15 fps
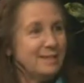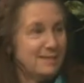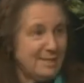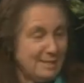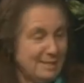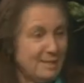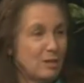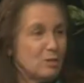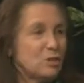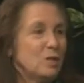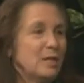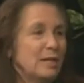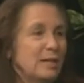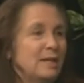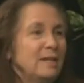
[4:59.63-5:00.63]

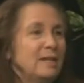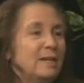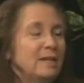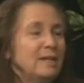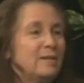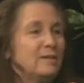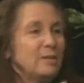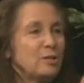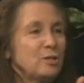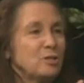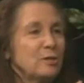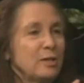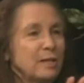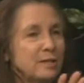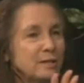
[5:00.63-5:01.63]
essentially, that your
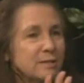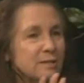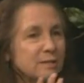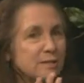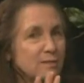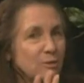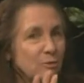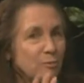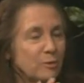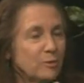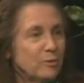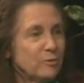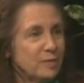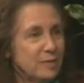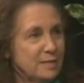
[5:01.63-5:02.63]
hands go where
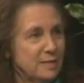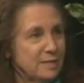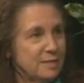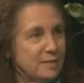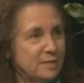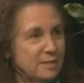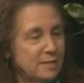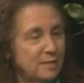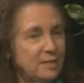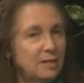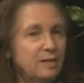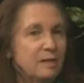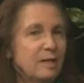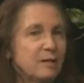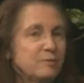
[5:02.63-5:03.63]
they're needed.
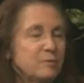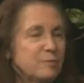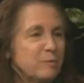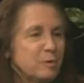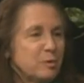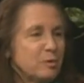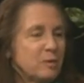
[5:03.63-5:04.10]
A lot of spiritual